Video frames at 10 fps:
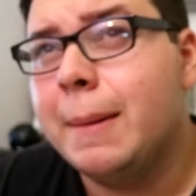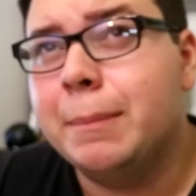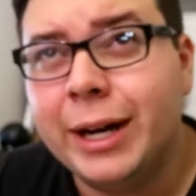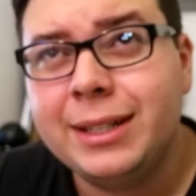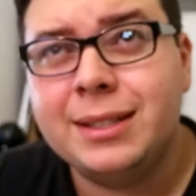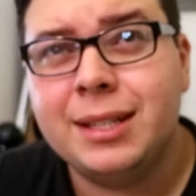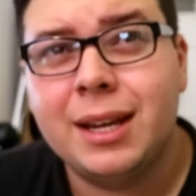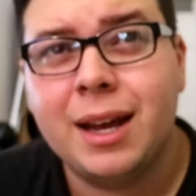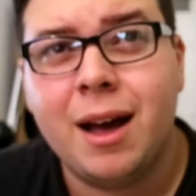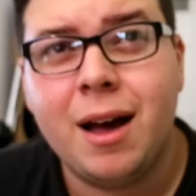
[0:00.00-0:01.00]
But,
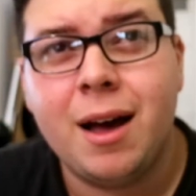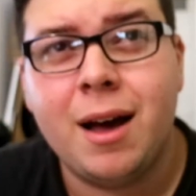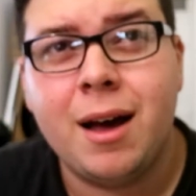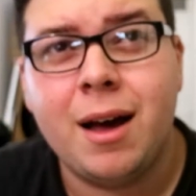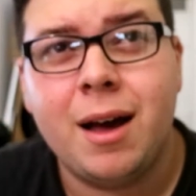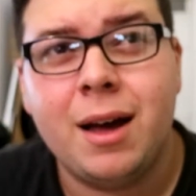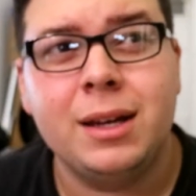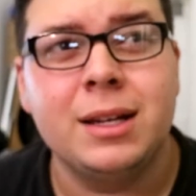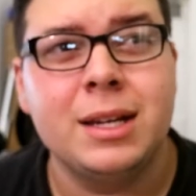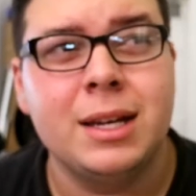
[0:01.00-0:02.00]
uh,
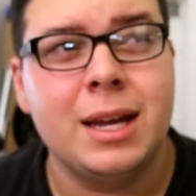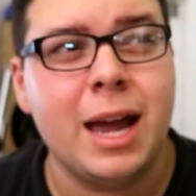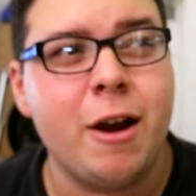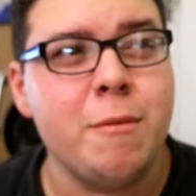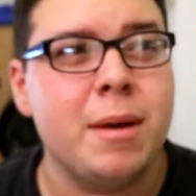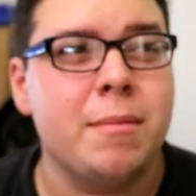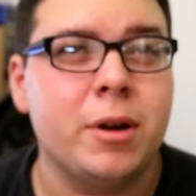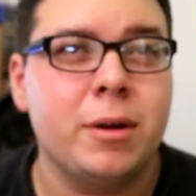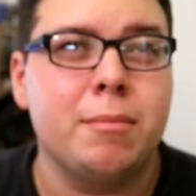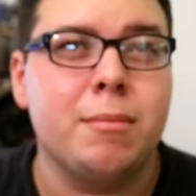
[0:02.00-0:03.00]
I
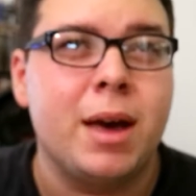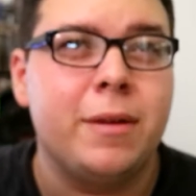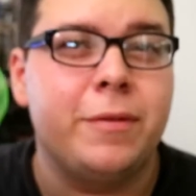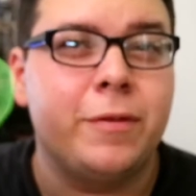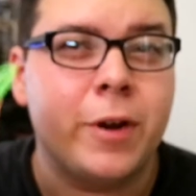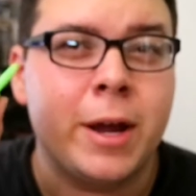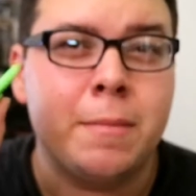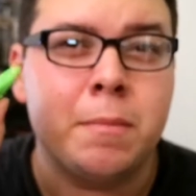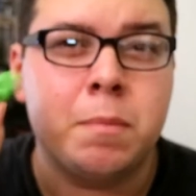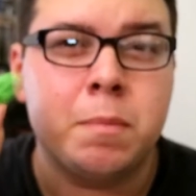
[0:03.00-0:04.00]
remember my friend
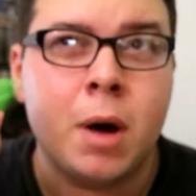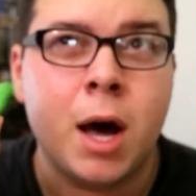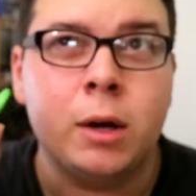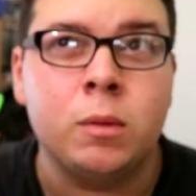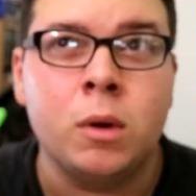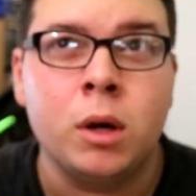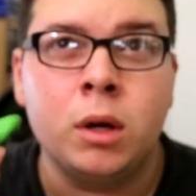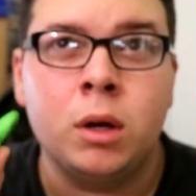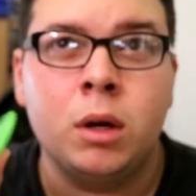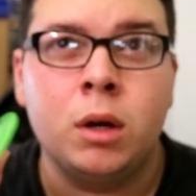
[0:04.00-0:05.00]
bought one,
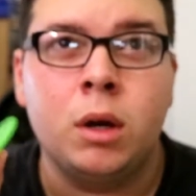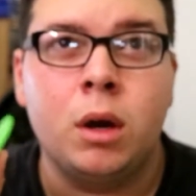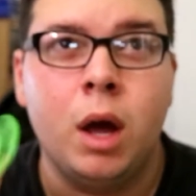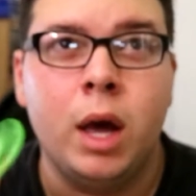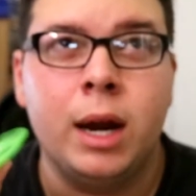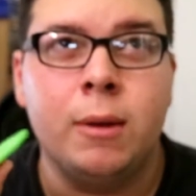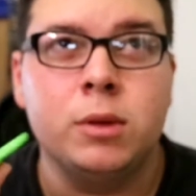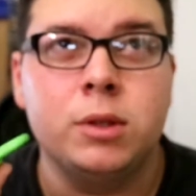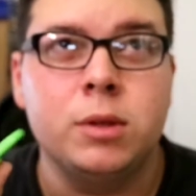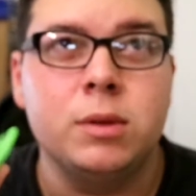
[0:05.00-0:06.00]
and I
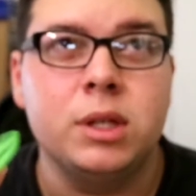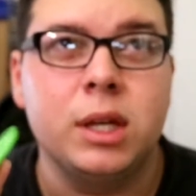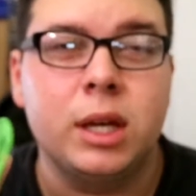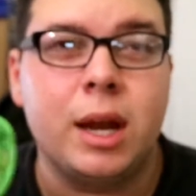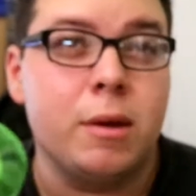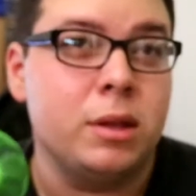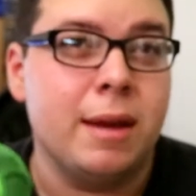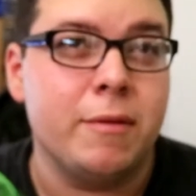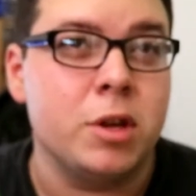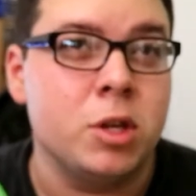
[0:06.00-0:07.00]
was using it. I
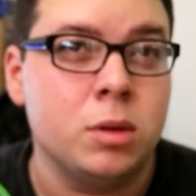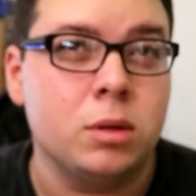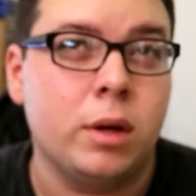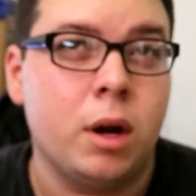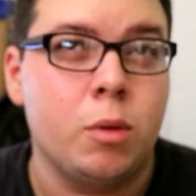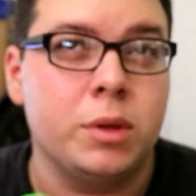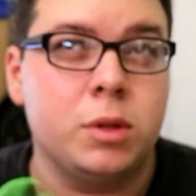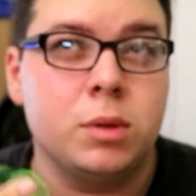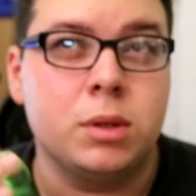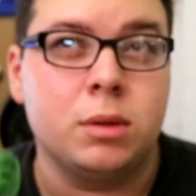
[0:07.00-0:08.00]
never used one. I always
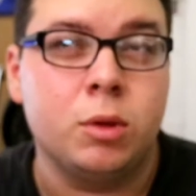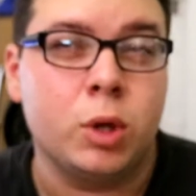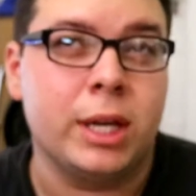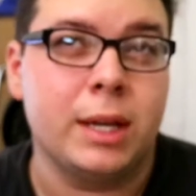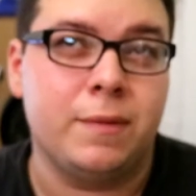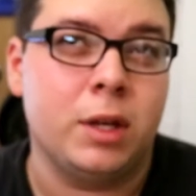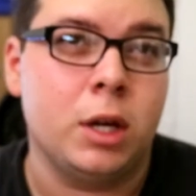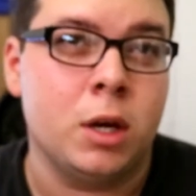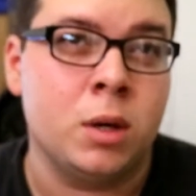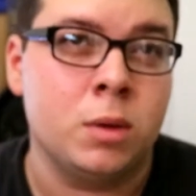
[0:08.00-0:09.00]
used looking at
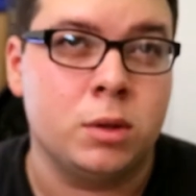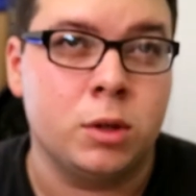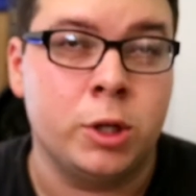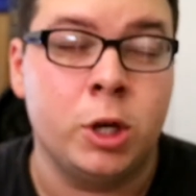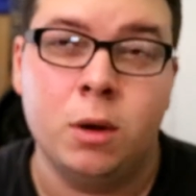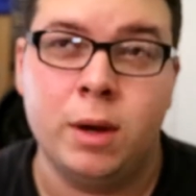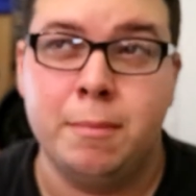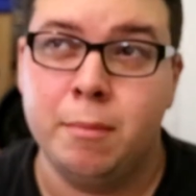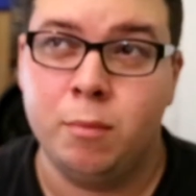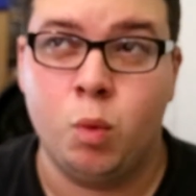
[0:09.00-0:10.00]
videos, or, you know,
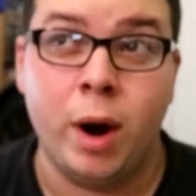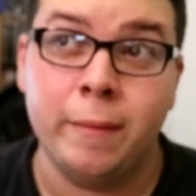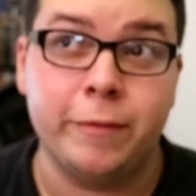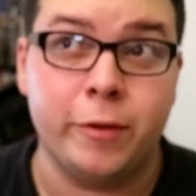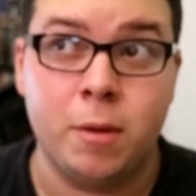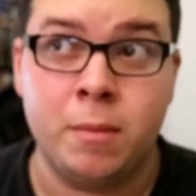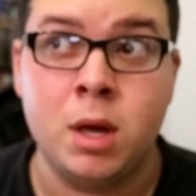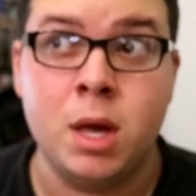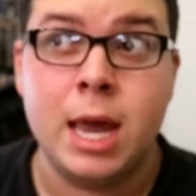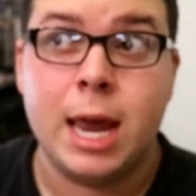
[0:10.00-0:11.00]
and where I'm from,
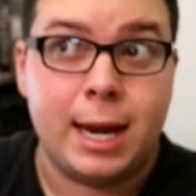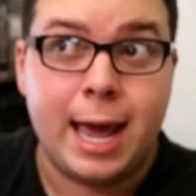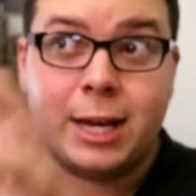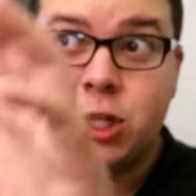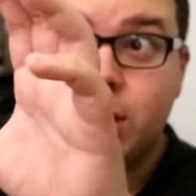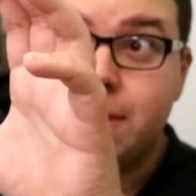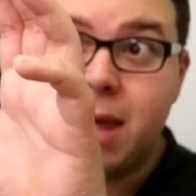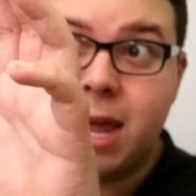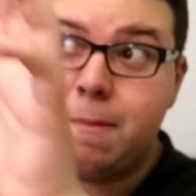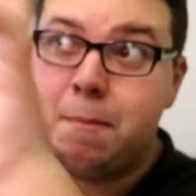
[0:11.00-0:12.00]
they actually made